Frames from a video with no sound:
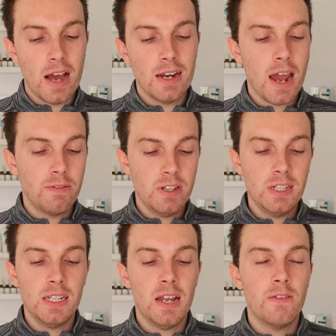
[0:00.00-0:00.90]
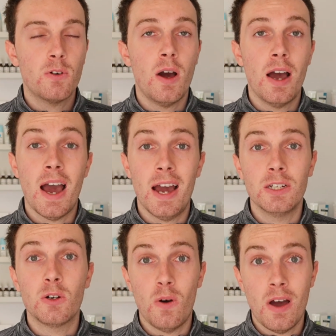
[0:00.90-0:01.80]
And I really did have quite
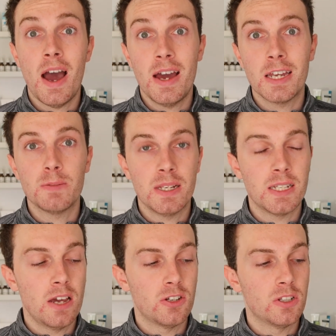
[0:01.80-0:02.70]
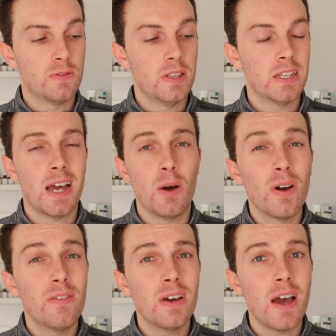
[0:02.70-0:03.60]
high expectations for this.
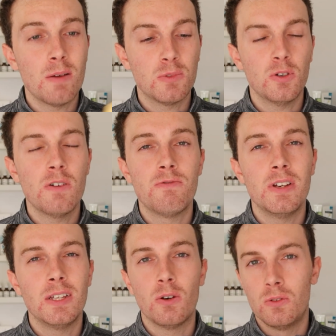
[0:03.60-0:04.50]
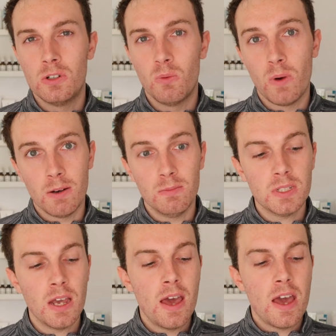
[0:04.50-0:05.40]
However, I'm sort of really
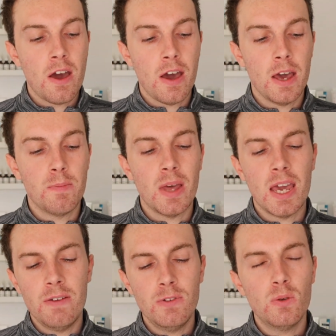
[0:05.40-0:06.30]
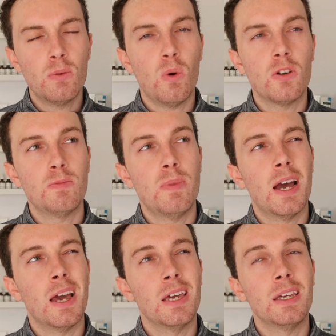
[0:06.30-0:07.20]
underwhelmed. If you would watch
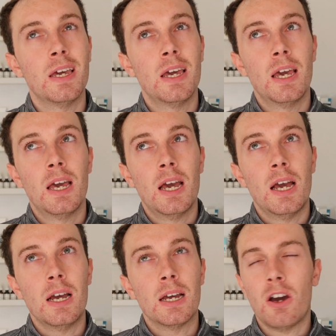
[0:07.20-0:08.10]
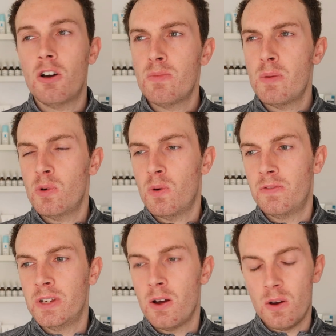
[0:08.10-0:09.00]
my... I can't remember
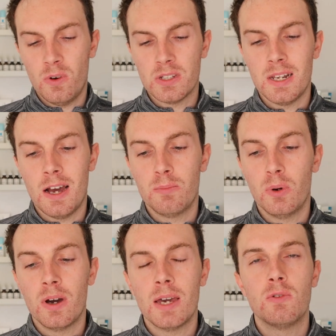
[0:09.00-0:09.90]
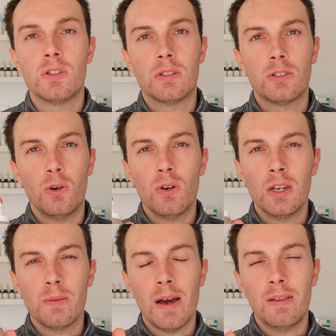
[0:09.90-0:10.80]
what video it was now, but it was
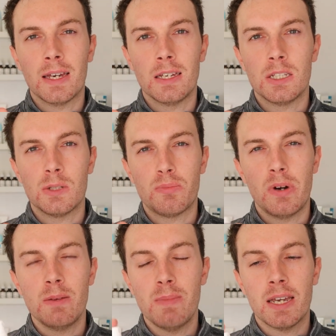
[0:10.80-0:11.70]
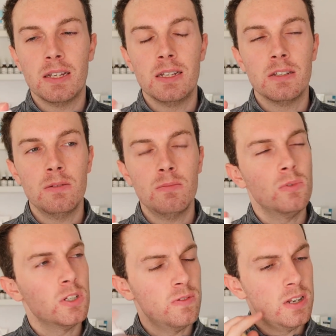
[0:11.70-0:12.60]
talking about like a spray mechanism.
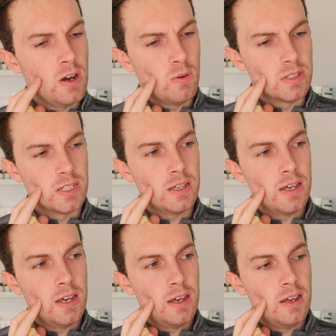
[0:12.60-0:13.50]
Which video was it?